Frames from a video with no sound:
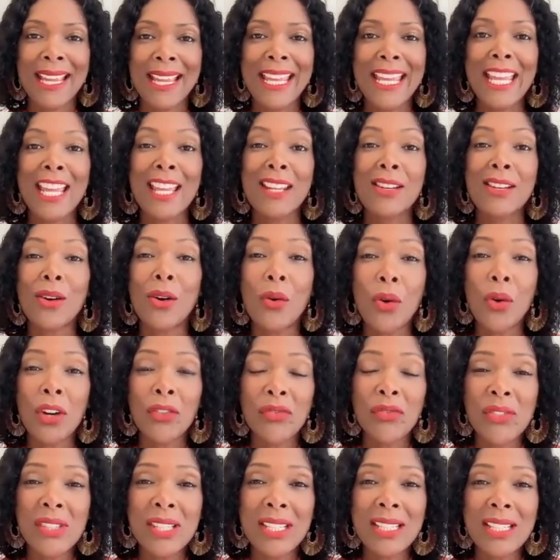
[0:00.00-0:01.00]
It
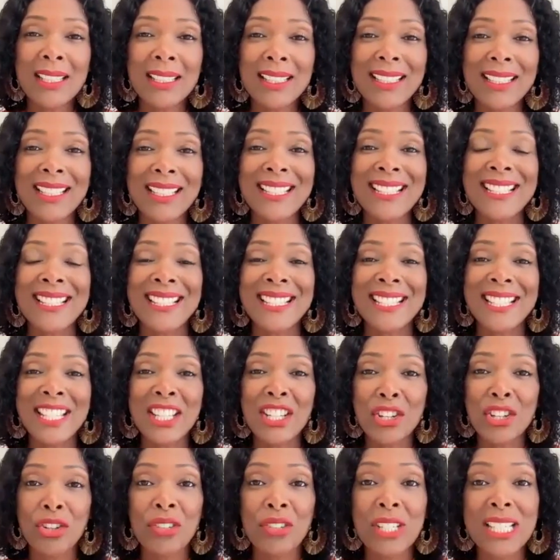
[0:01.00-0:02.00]
often
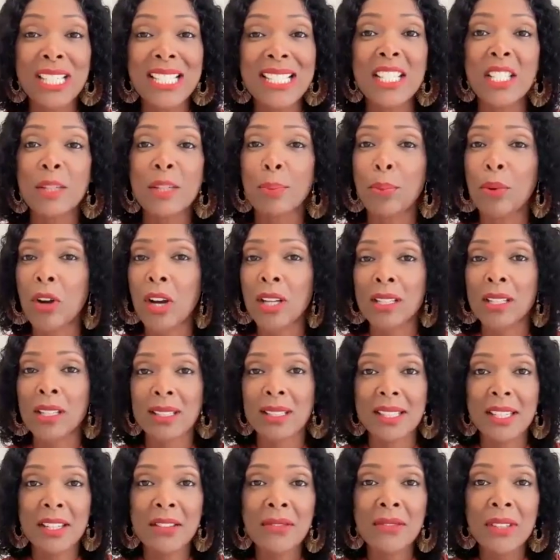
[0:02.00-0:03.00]
decreases
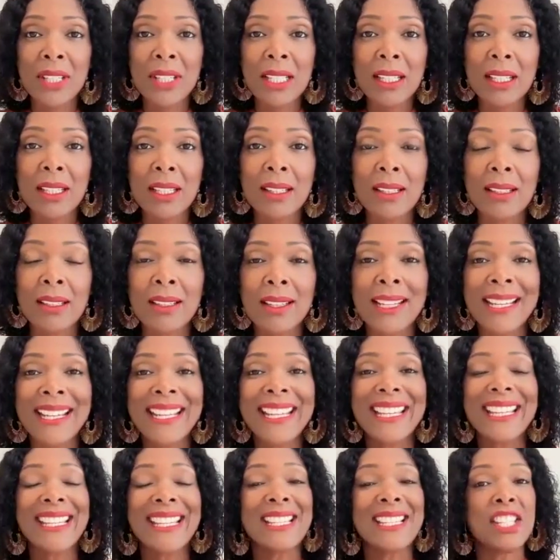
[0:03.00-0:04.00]
productivity,
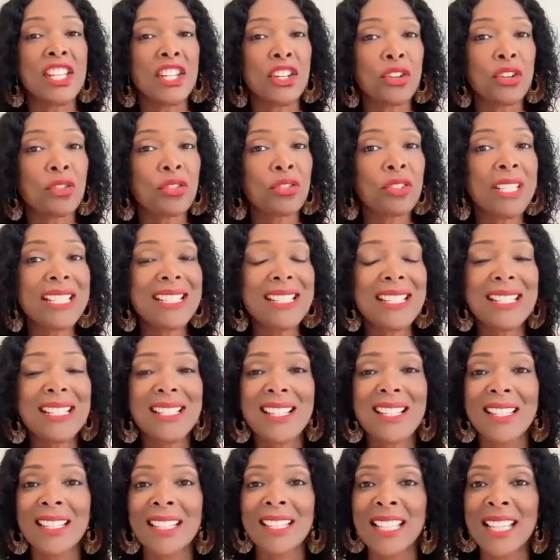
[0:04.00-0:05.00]
it decreases
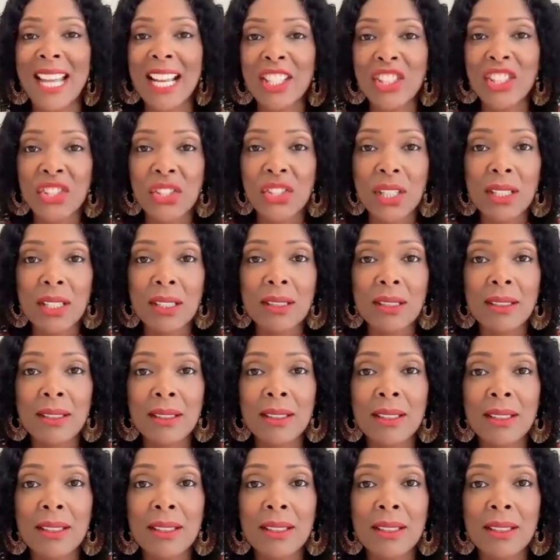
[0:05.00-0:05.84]
connection,